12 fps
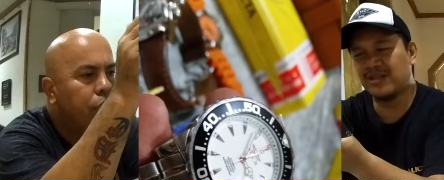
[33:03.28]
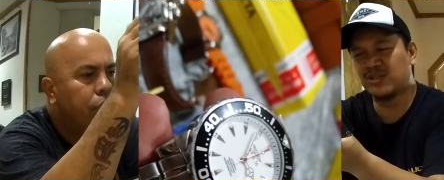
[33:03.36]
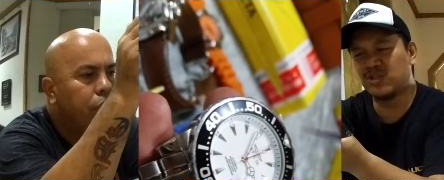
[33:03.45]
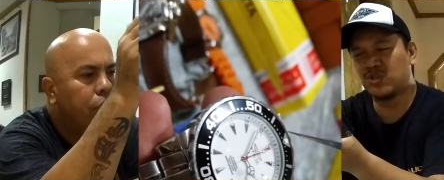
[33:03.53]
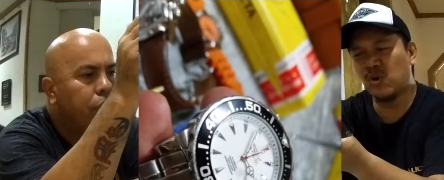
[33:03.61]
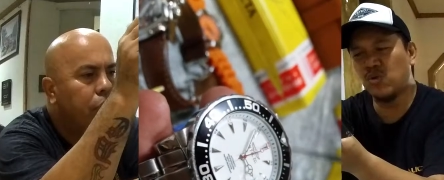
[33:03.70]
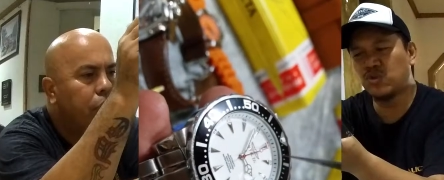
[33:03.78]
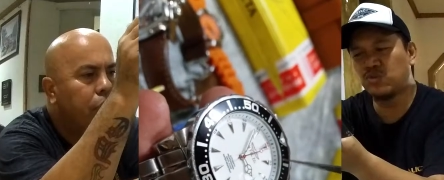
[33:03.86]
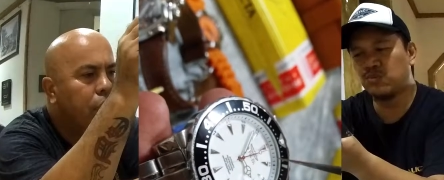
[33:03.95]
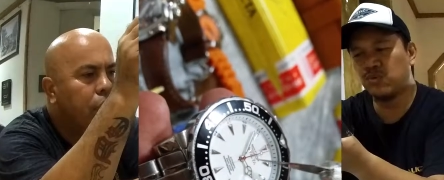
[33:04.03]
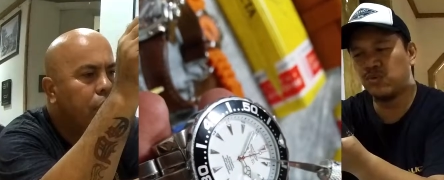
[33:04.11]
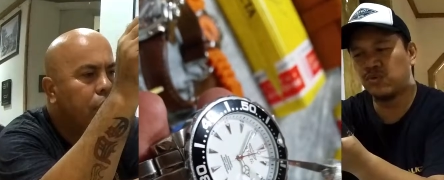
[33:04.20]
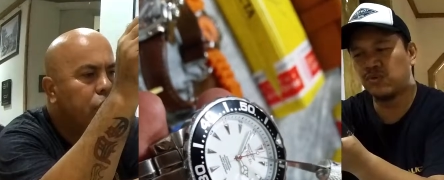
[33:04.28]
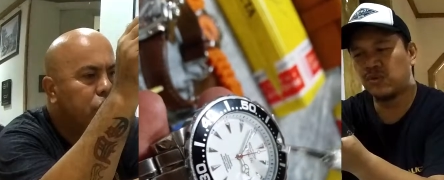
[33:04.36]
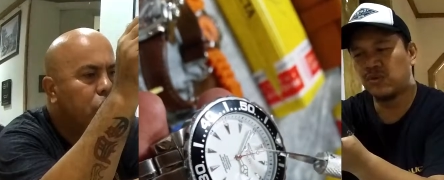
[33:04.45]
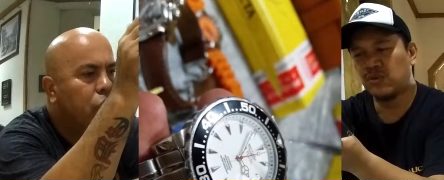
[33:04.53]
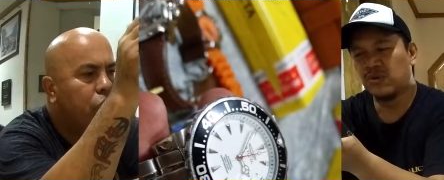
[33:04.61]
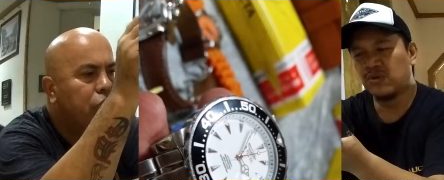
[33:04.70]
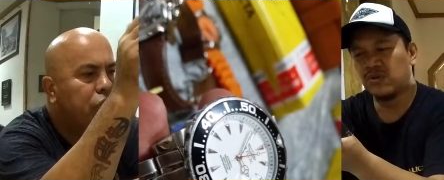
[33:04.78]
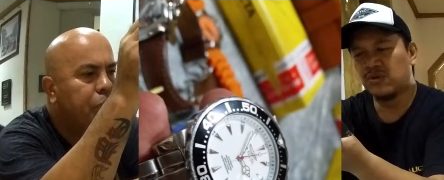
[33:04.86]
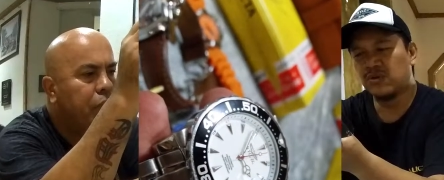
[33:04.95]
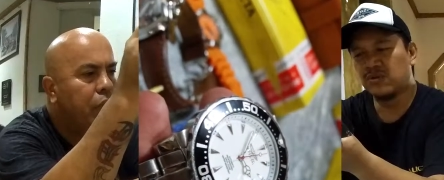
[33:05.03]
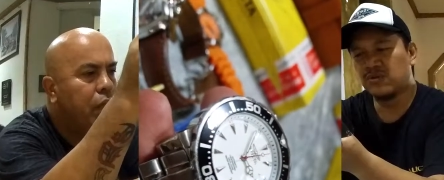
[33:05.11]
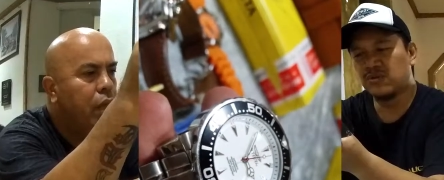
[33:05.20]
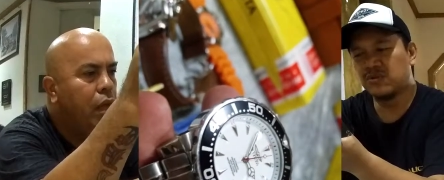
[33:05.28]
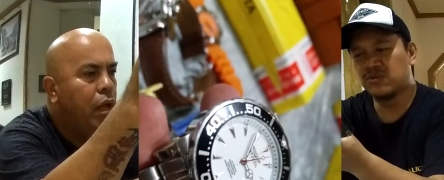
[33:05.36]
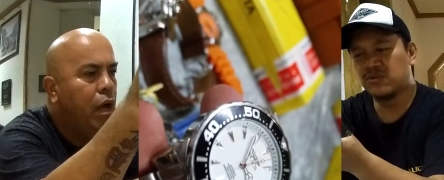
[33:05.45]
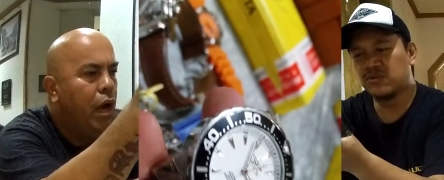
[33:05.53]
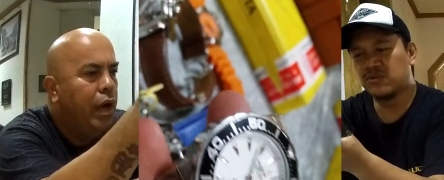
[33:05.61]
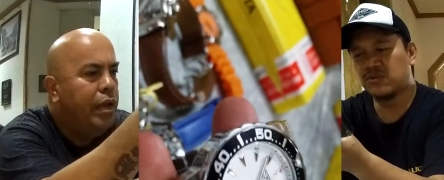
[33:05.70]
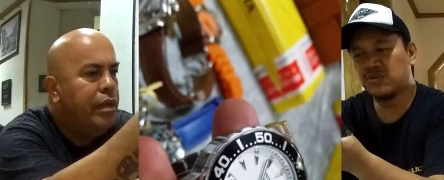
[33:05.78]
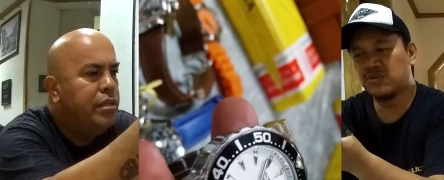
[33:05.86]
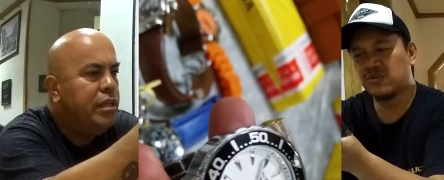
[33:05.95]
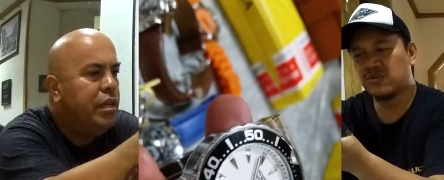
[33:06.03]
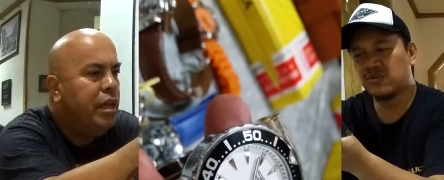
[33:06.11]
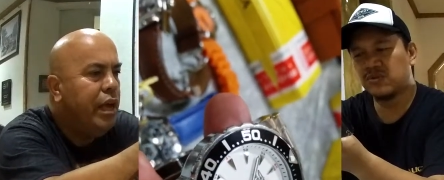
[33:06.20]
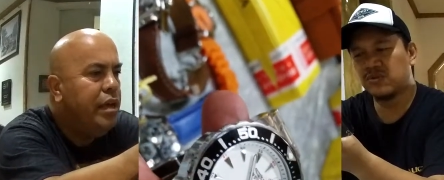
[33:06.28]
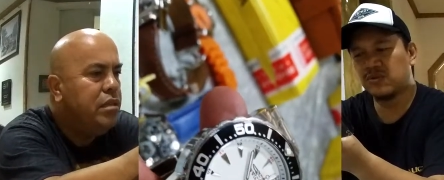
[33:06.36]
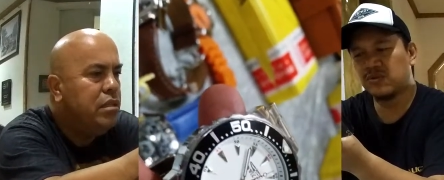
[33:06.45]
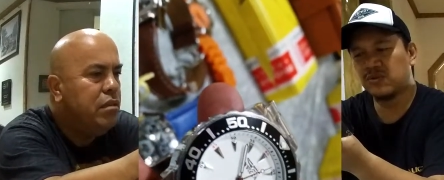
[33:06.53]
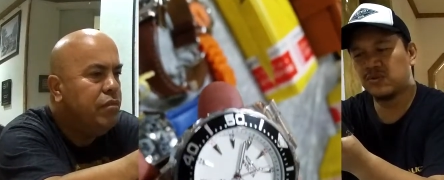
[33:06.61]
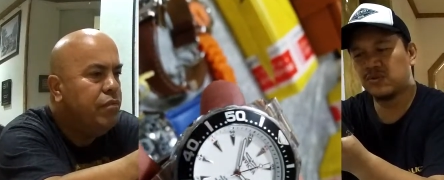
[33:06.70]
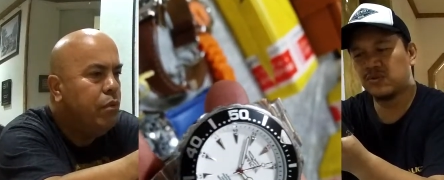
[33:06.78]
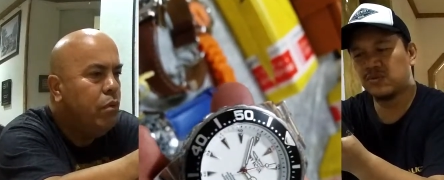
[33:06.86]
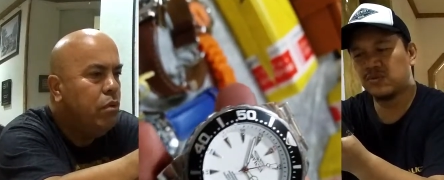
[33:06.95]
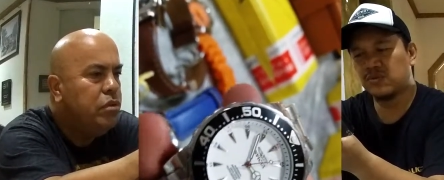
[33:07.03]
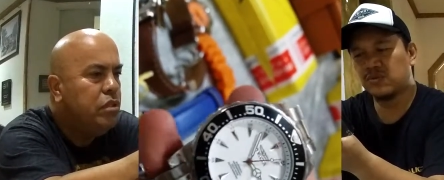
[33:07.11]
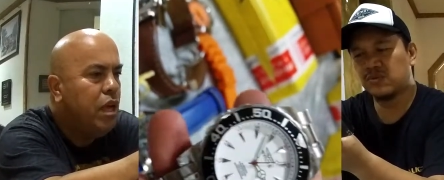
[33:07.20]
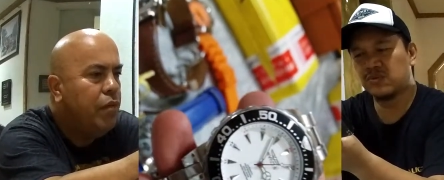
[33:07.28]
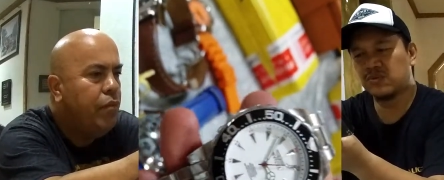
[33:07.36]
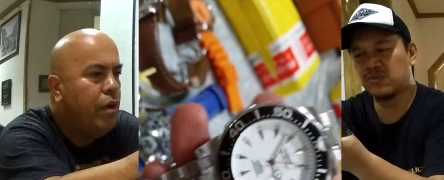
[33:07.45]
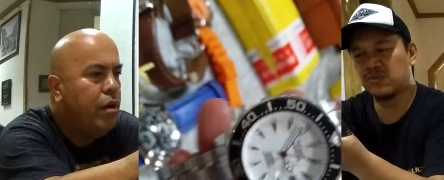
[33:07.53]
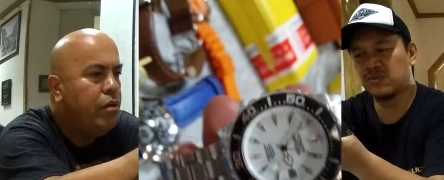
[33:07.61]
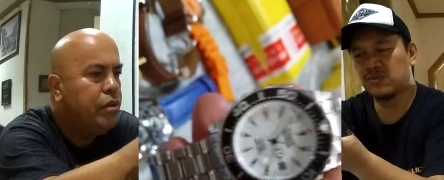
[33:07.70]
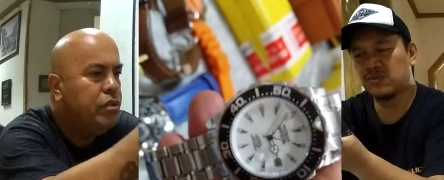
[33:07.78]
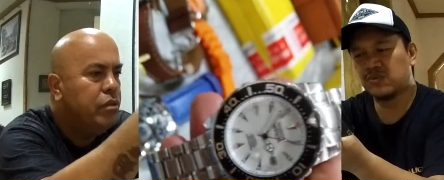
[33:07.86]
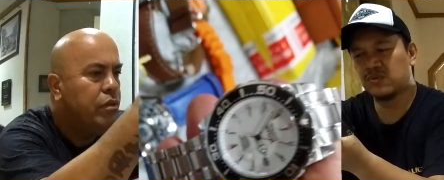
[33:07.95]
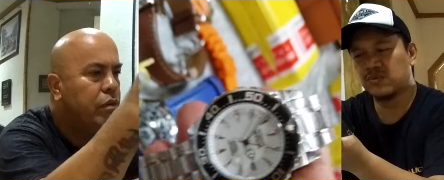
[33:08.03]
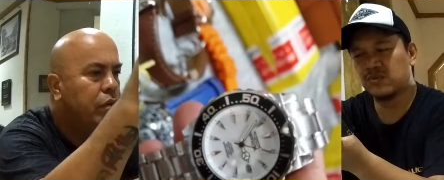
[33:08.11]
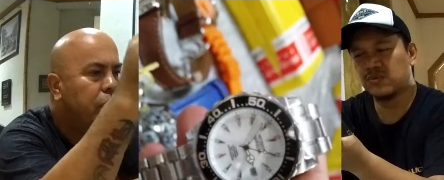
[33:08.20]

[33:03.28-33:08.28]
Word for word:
Speaker 1: It's so smooth. So crisp, yeah. Uh, it is encased in full sapphire crystal.